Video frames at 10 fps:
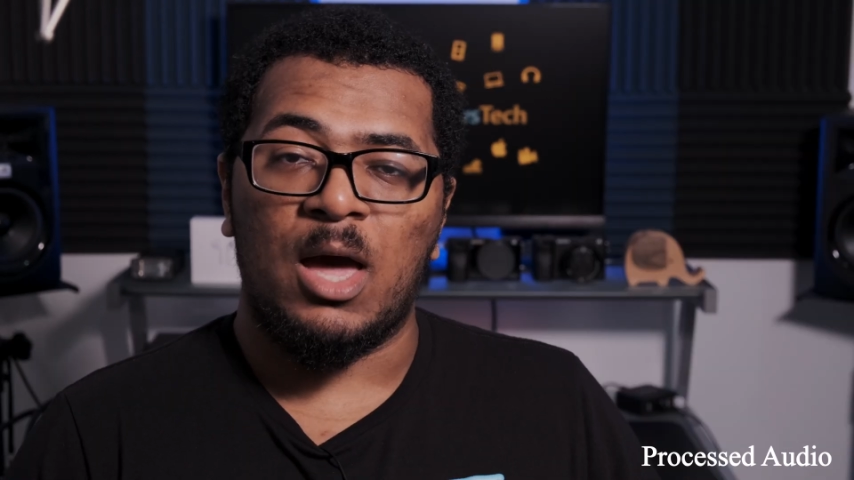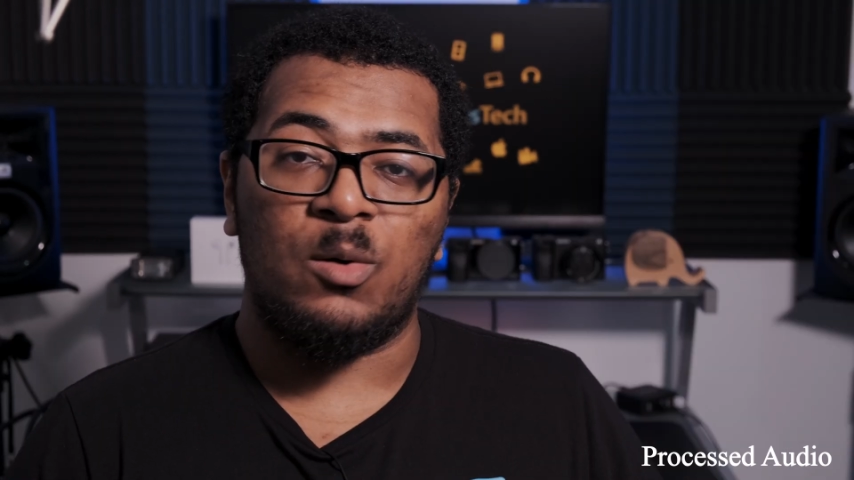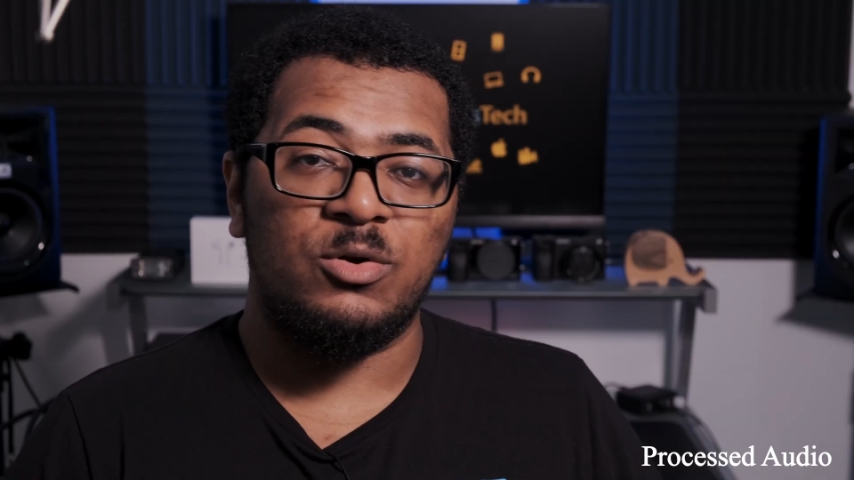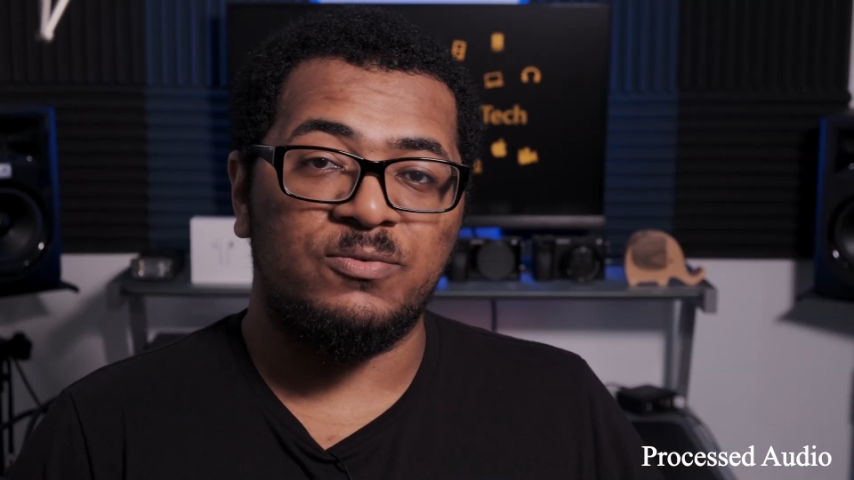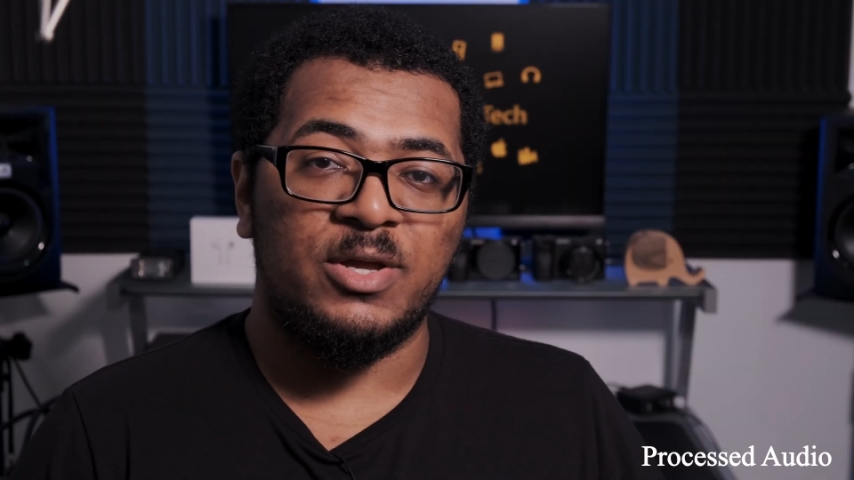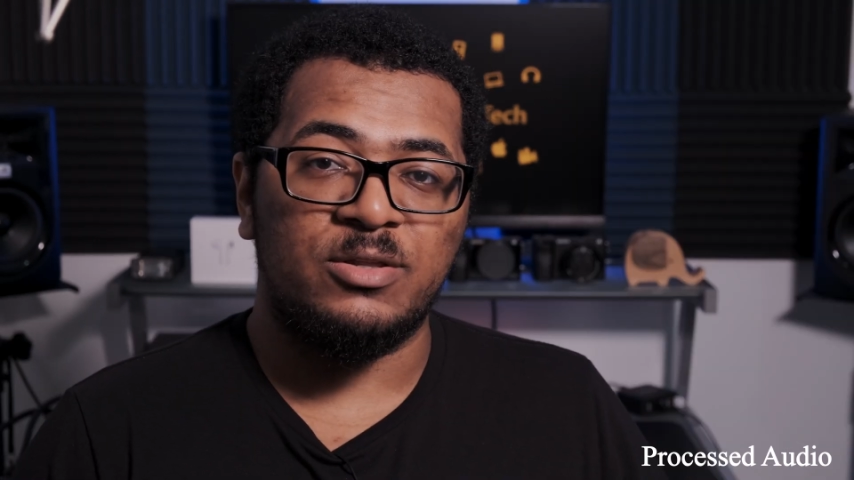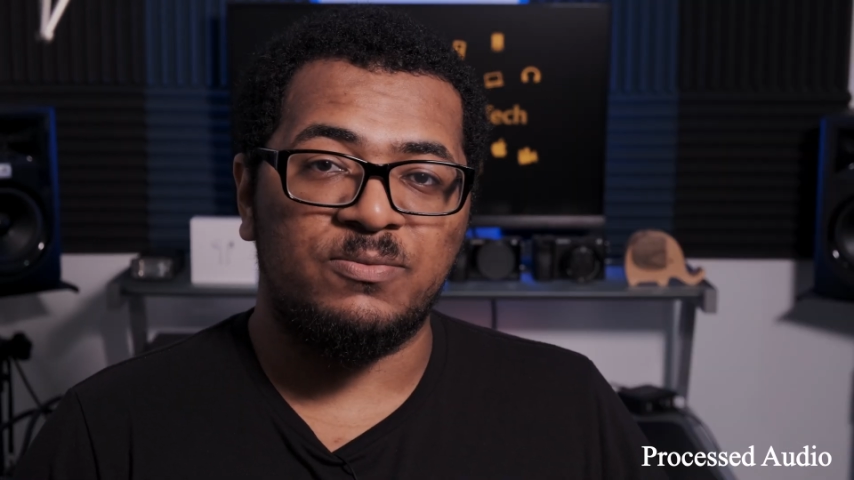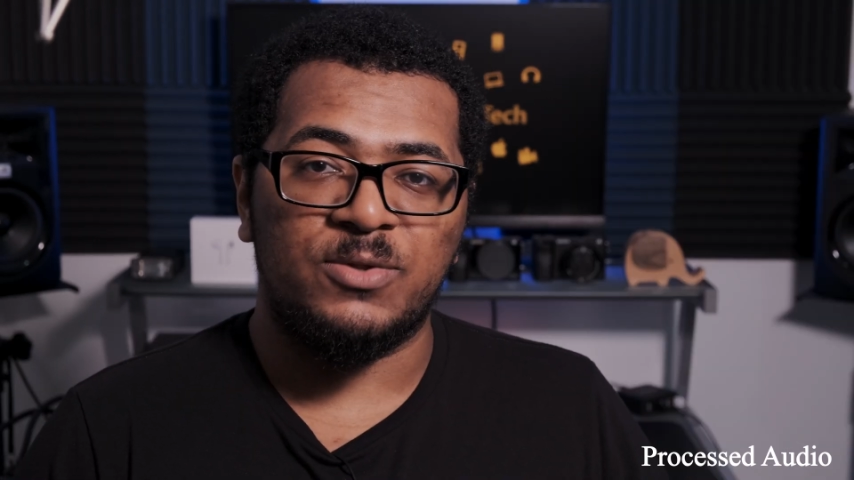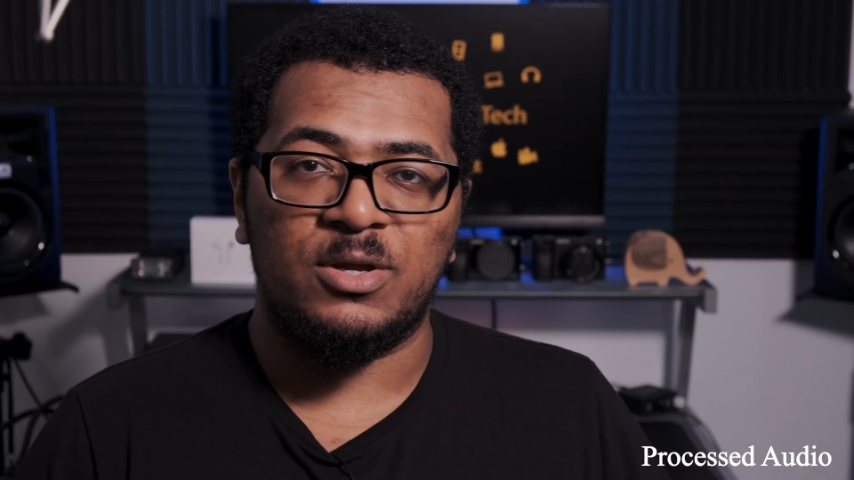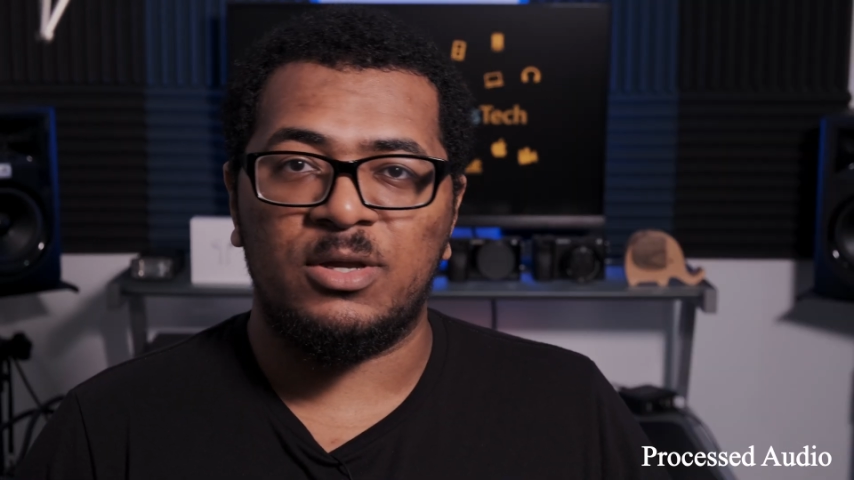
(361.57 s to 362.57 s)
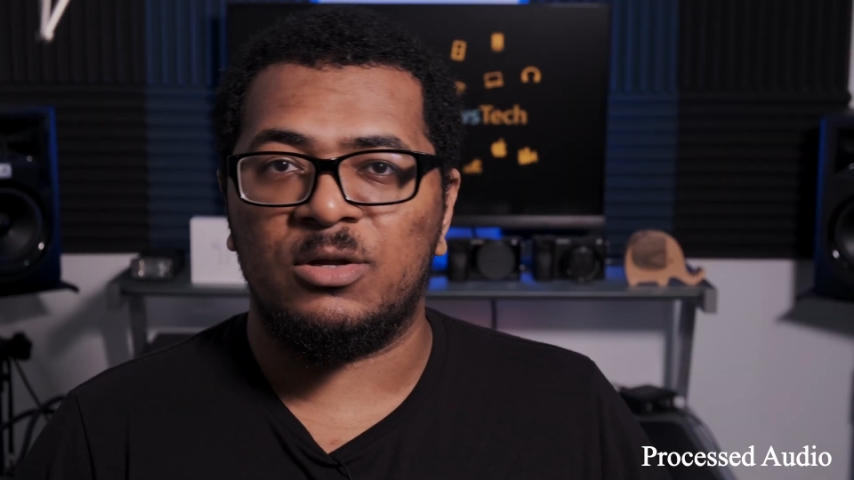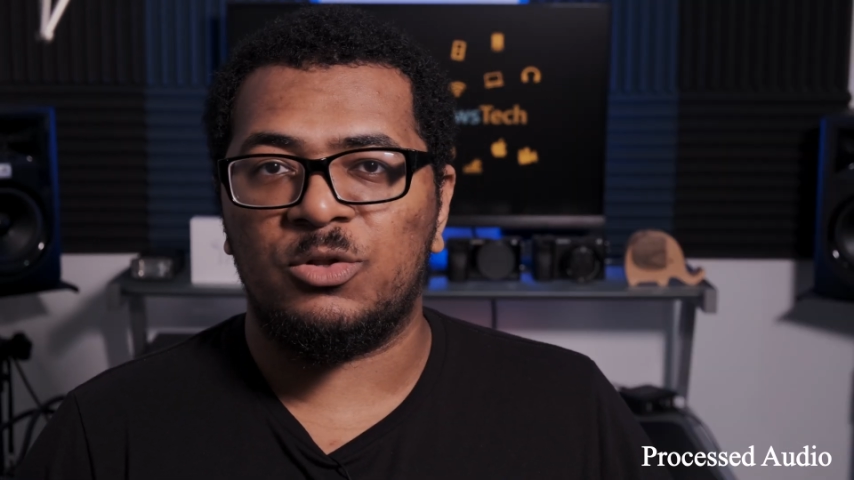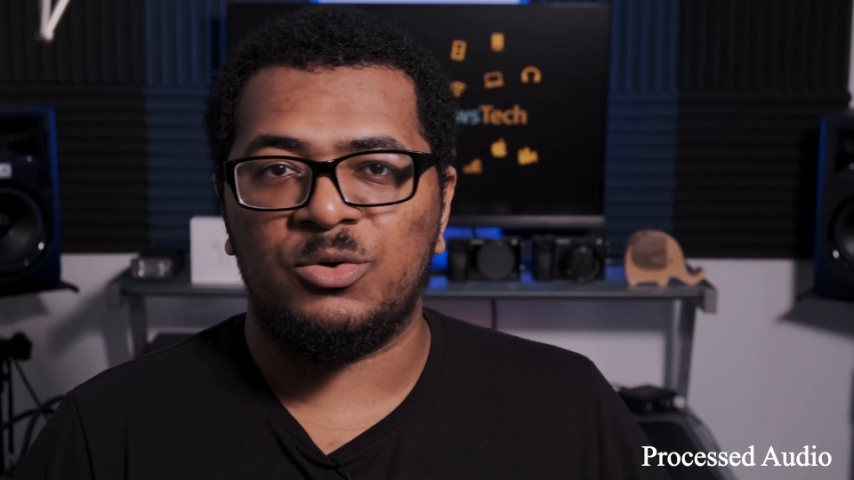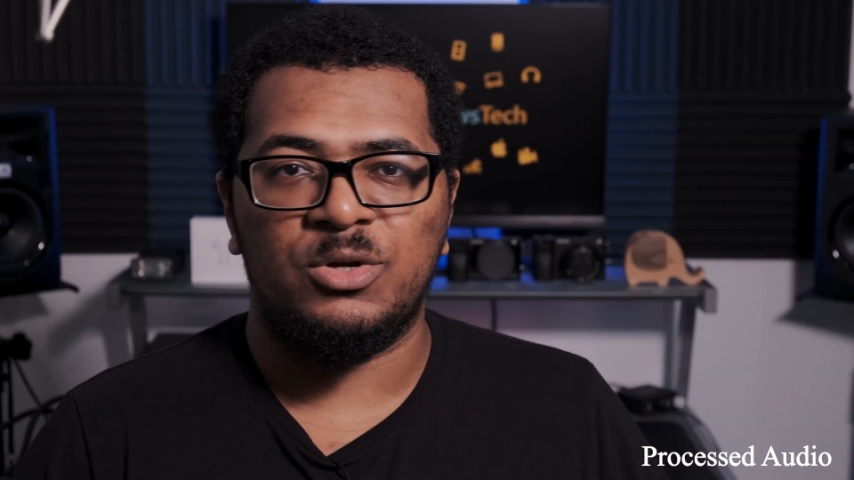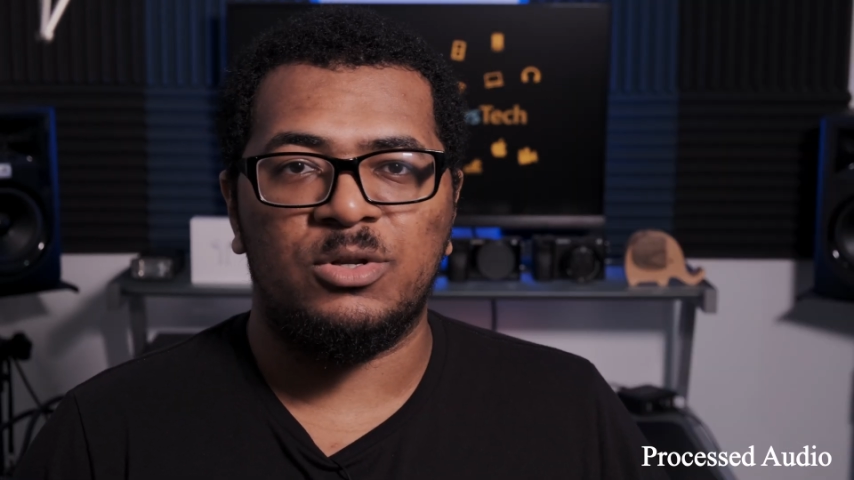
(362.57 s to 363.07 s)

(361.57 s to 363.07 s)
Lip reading: I would have liked if they included